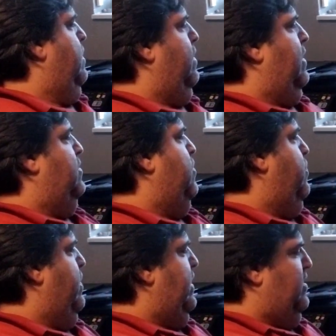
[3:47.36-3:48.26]
this whole
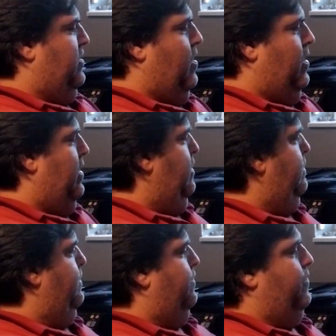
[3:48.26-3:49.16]
thing started
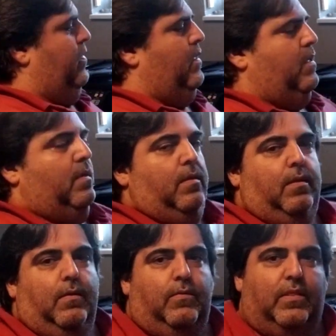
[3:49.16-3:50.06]

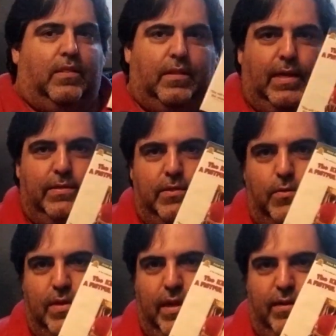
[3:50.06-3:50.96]
with the nice
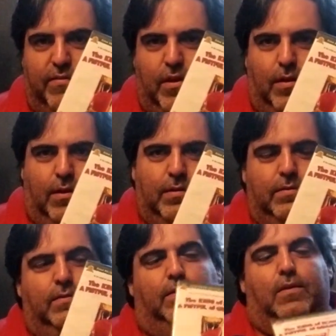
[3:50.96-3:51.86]
old King of Kong,
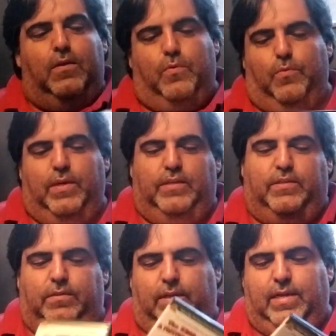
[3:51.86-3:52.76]

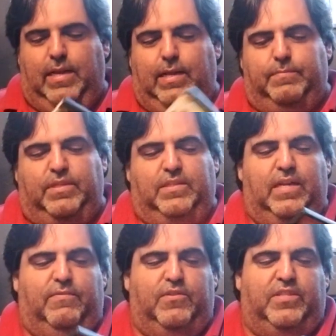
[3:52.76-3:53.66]
which he claims he's
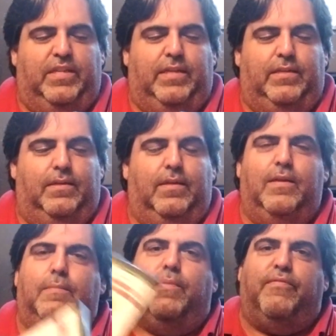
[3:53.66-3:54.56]
never seen.
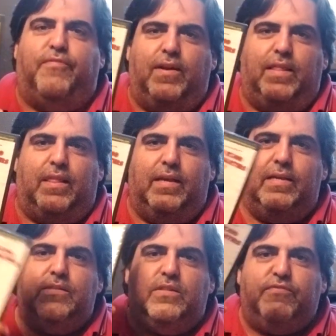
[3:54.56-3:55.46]
But funny thing
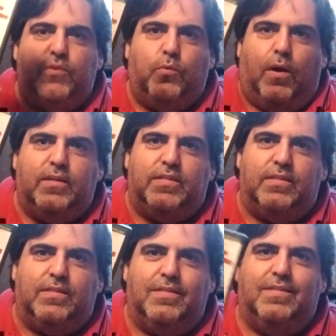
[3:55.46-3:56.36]
is, if you watch
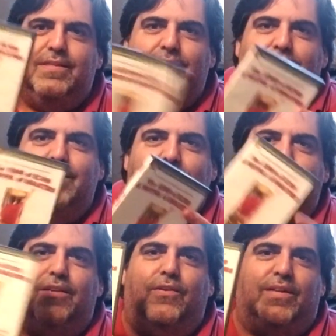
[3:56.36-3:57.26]
this,
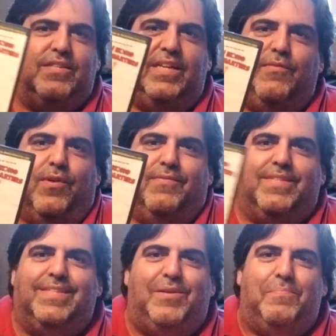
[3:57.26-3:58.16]
you actually never even
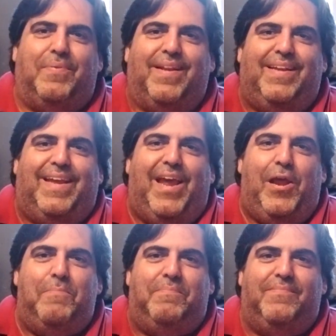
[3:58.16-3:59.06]
see him play a
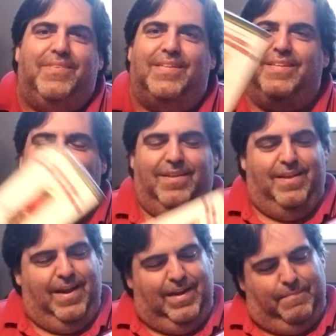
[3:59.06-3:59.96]
game. And it